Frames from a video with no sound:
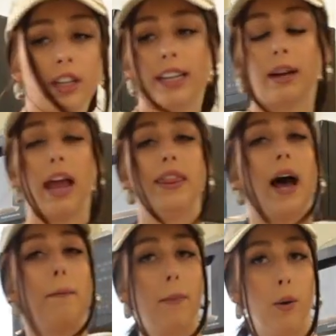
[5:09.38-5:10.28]
like in
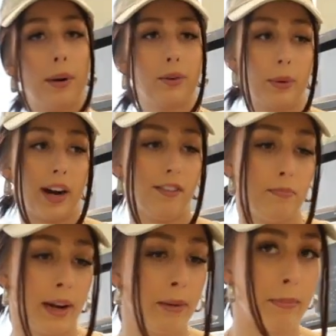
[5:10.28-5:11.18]
that moment where
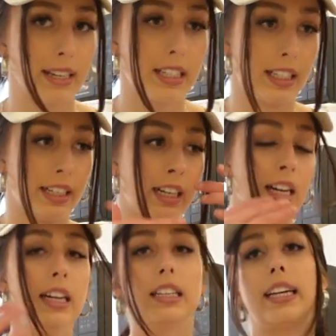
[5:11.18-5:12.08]
I've been mentally,
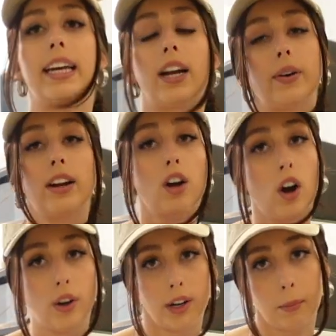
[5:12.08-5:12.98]
like hearing
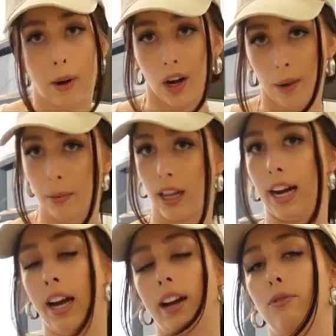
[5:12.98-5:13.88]
Call Your Mom
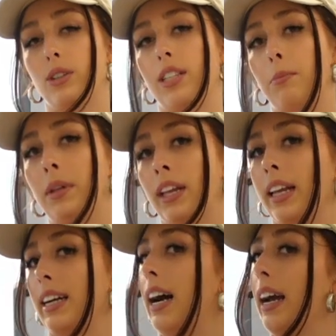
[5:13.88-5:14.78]
live was something that
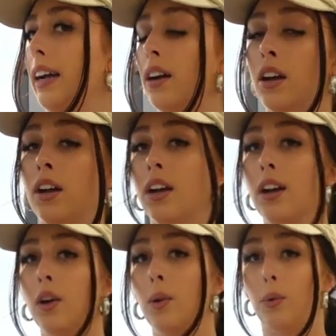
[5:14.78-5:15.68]
like I
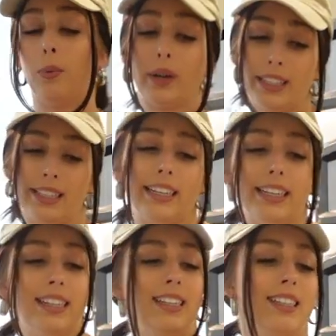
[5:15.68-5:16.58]

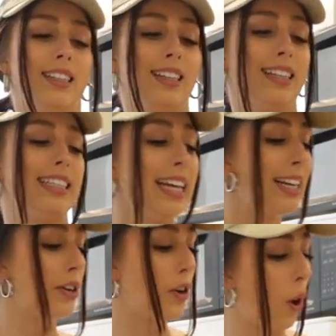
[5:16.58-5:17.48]
really
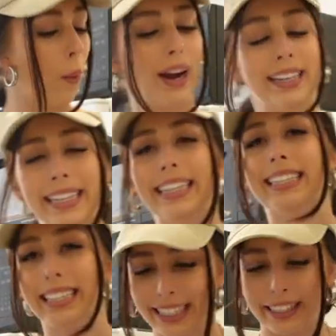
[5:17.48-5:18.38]
didn't know I needed
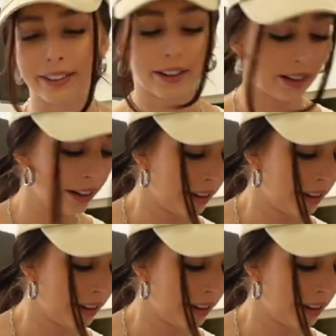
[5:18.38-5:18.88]
to hear,